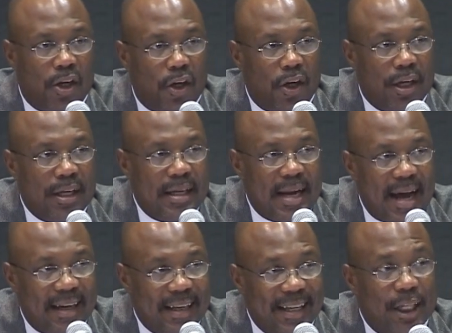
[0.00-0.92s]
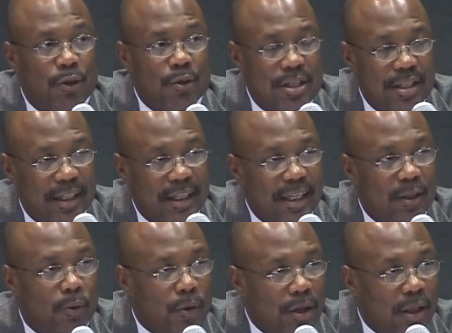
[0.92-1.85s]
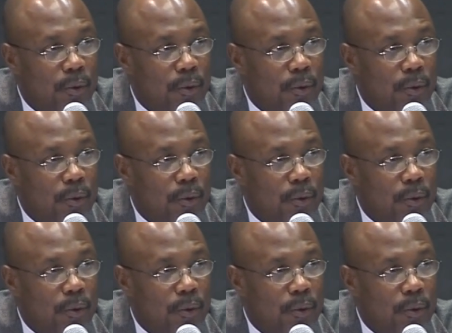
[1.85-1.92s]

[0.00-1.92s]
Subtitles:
are not interested in work.